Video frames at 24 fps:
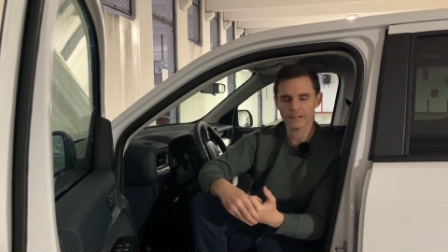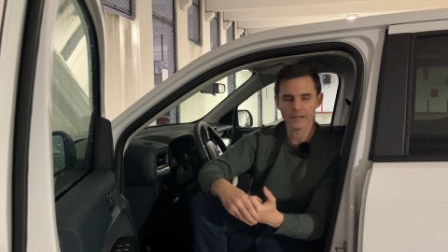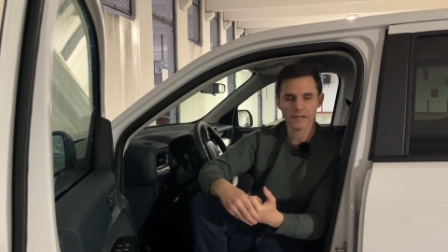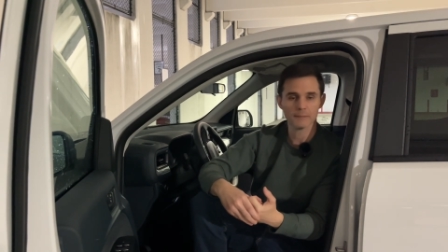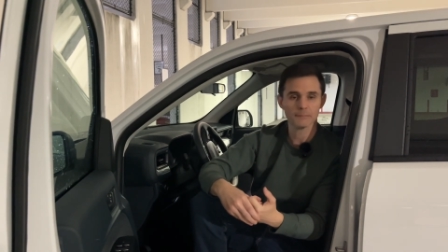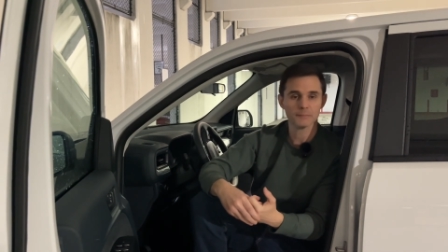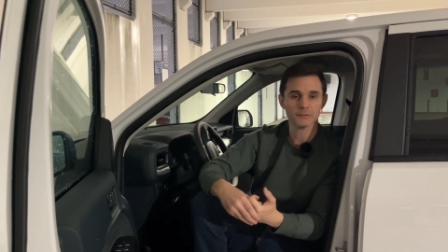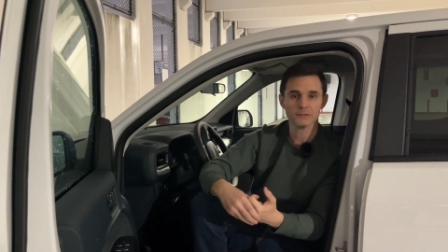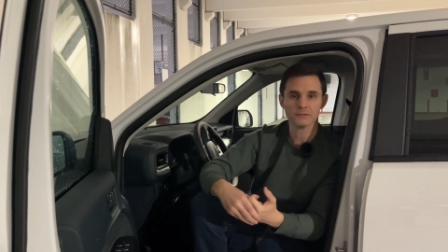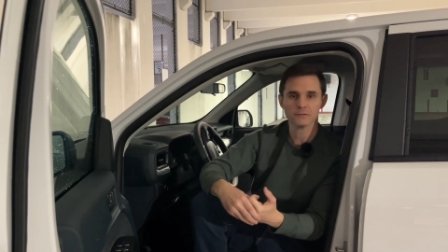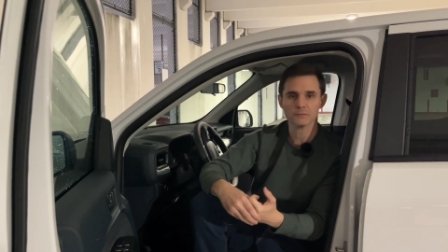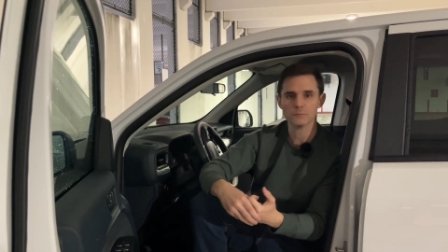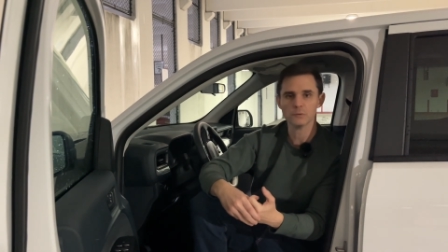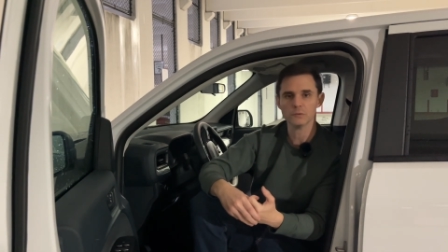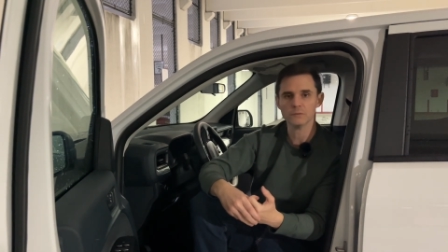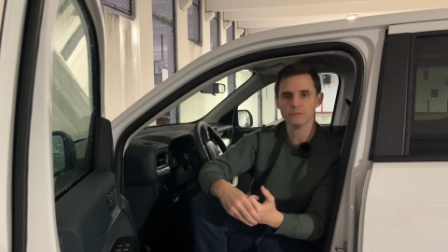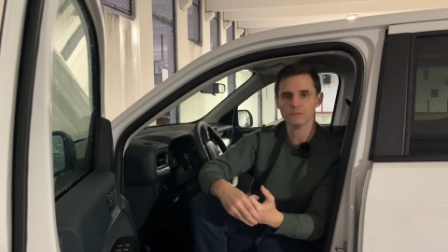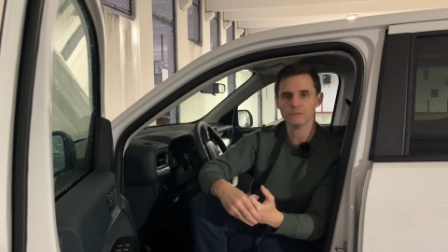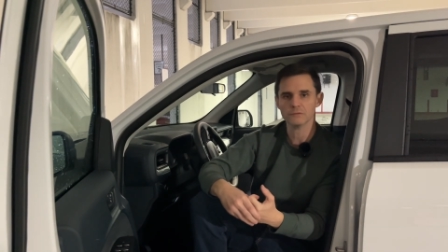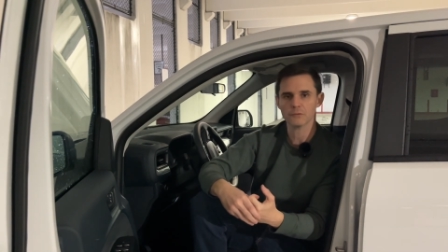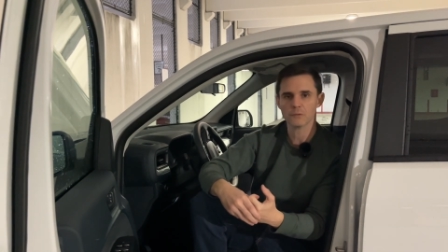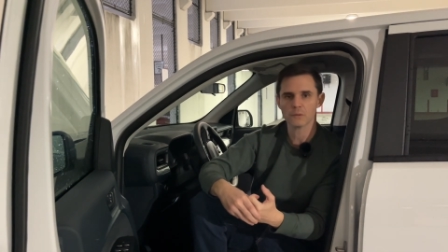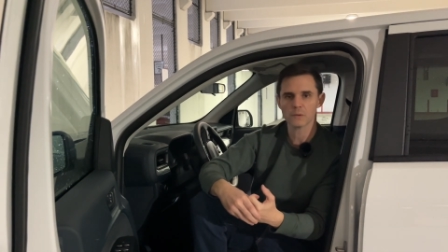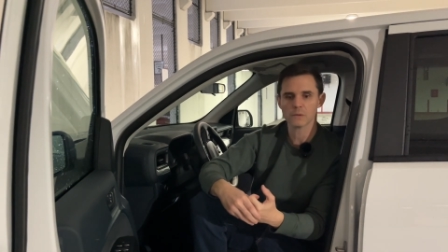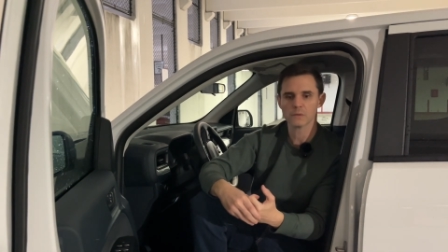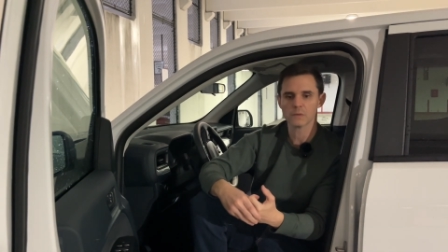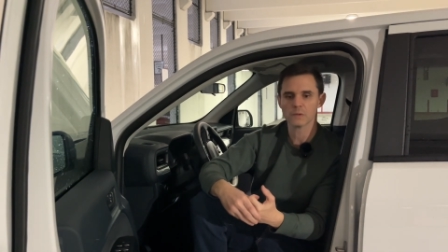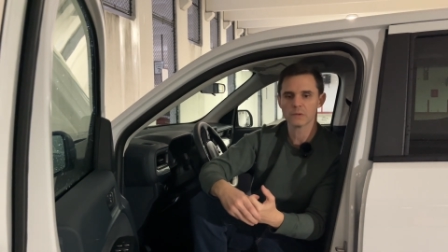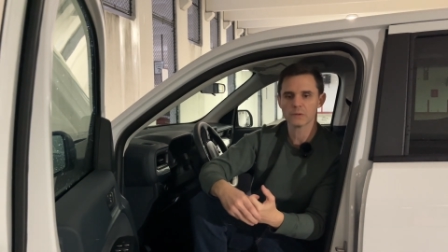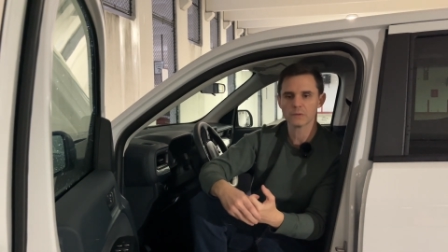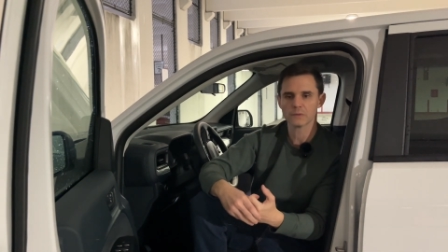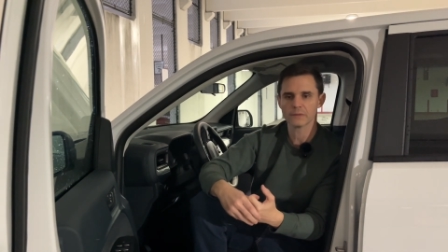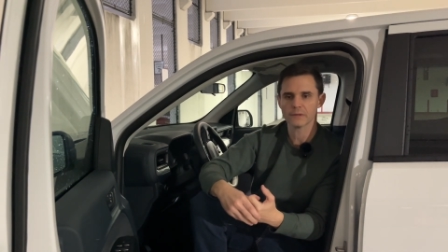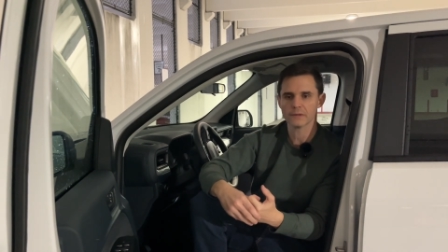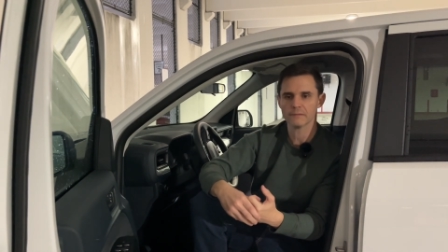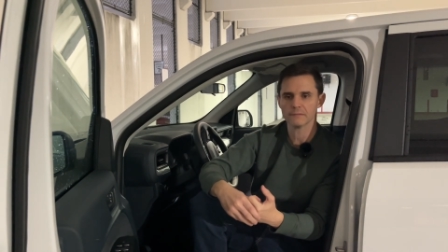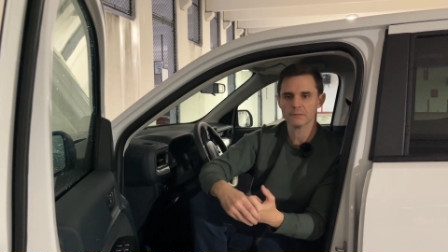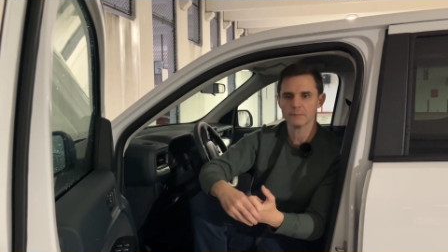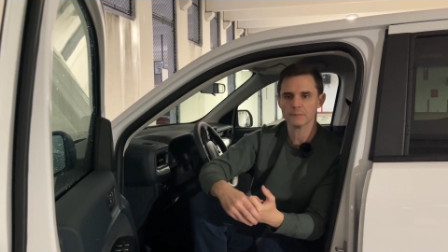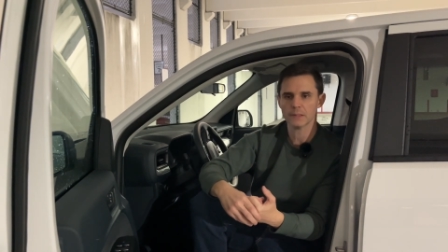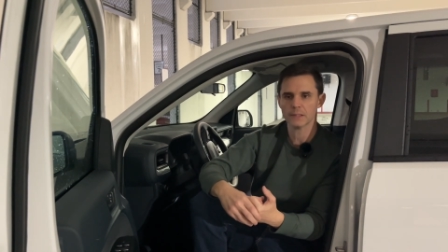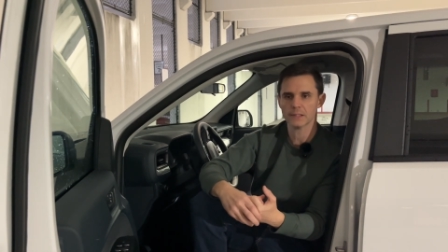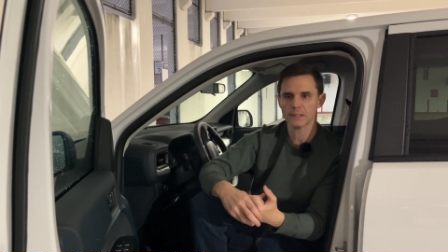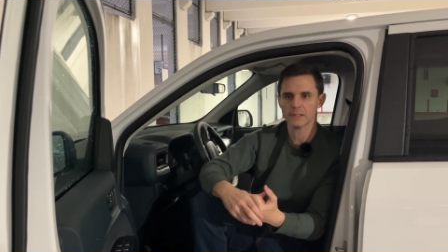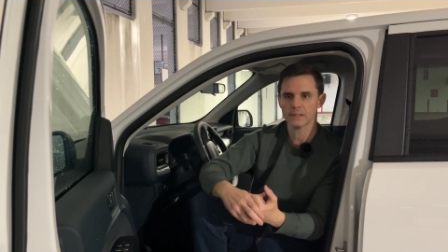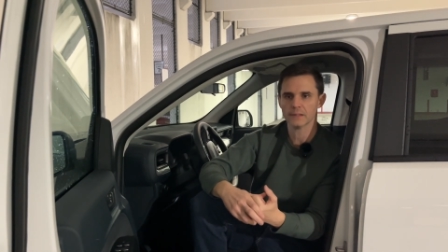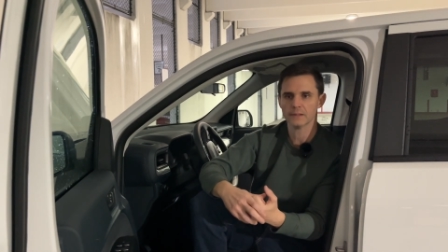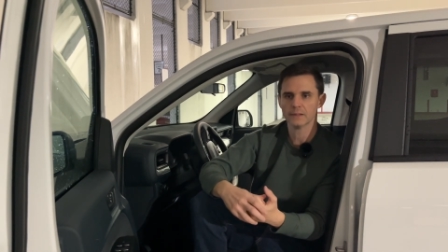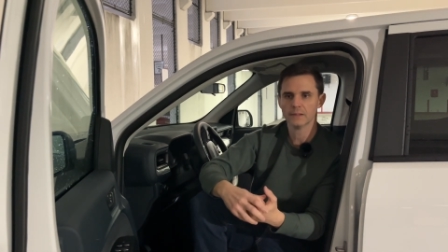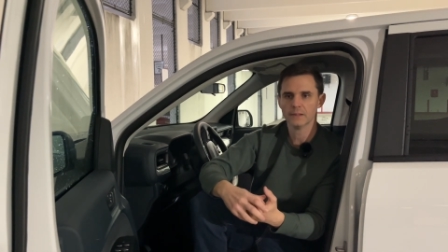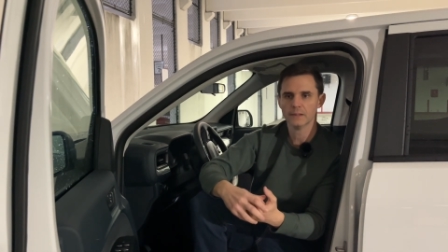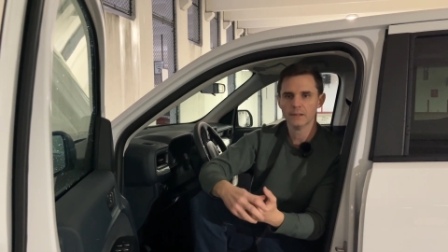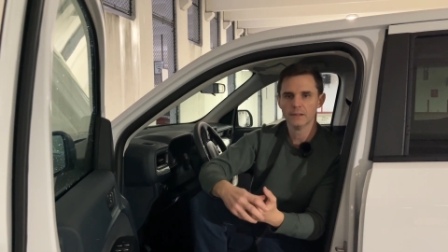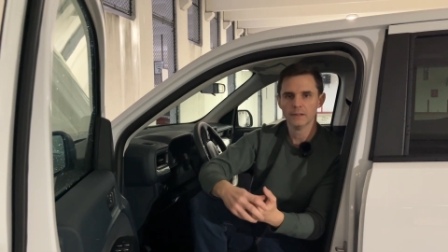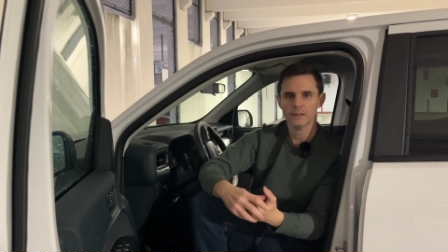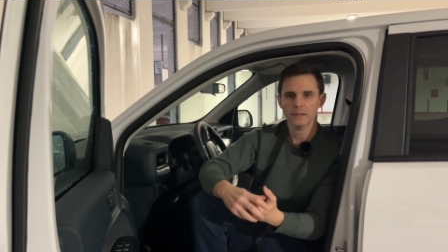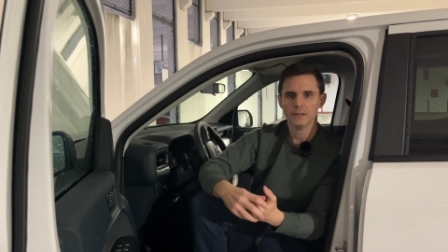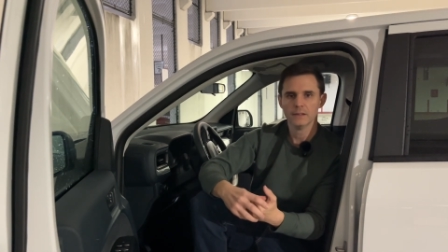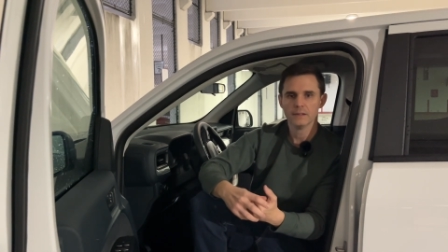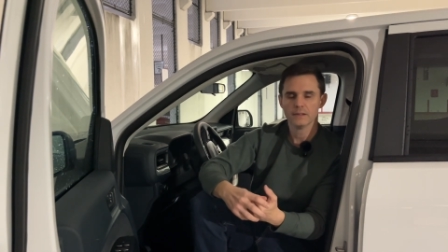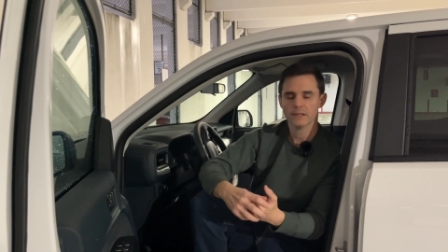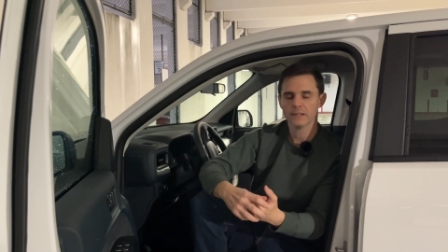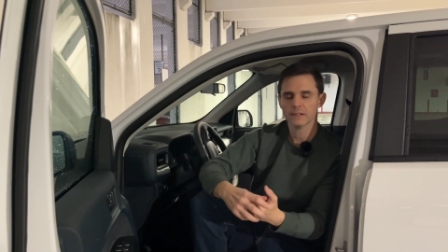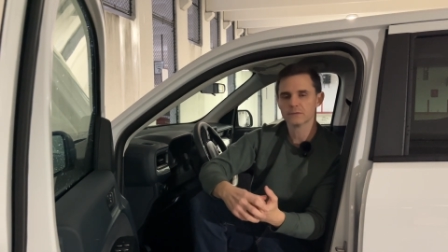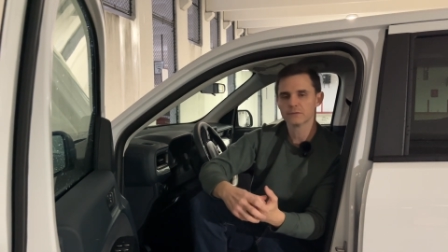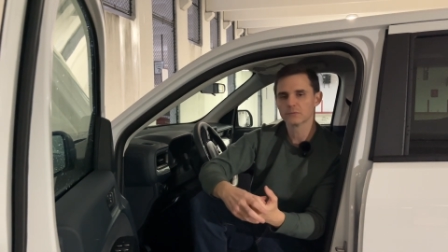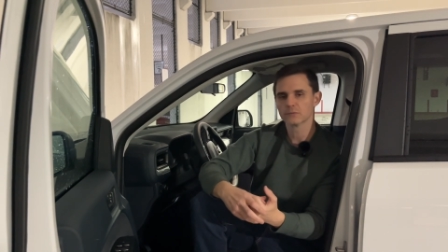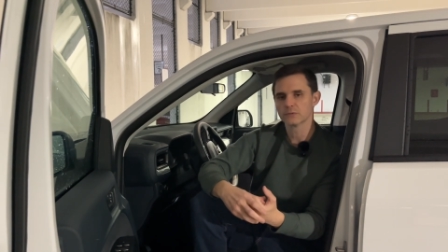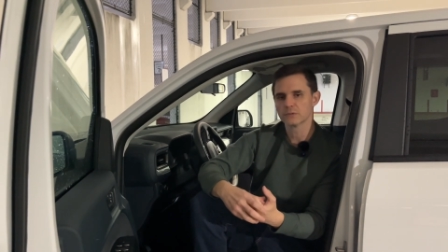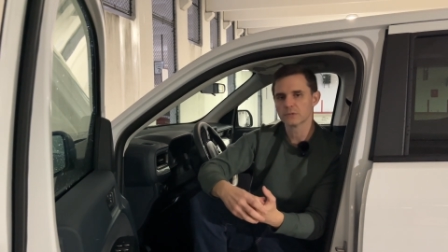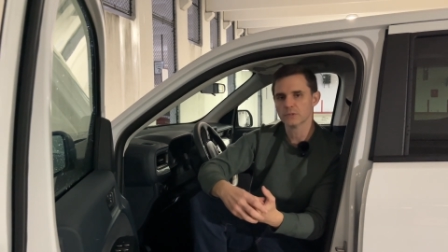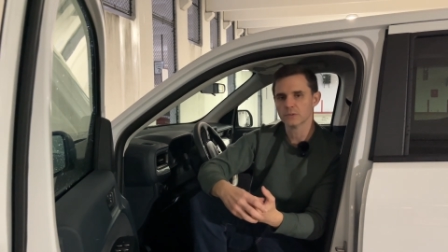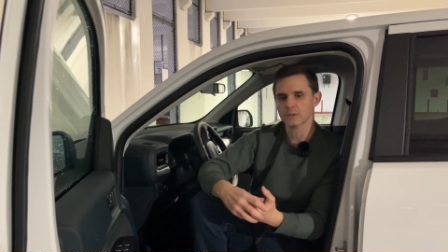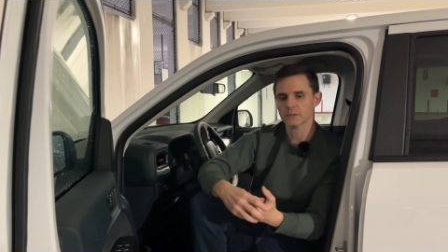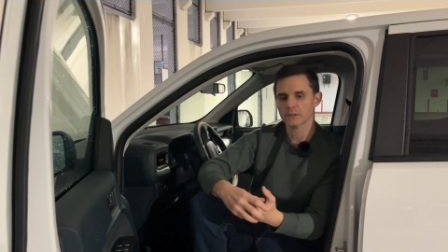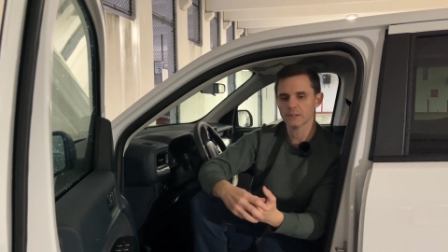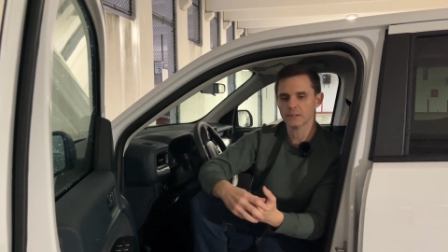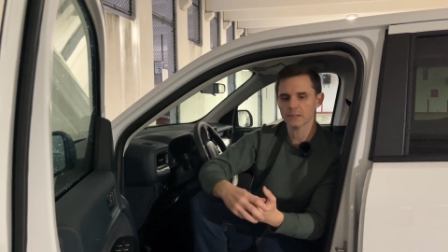happens moving forward with everybody. Thanks for tuning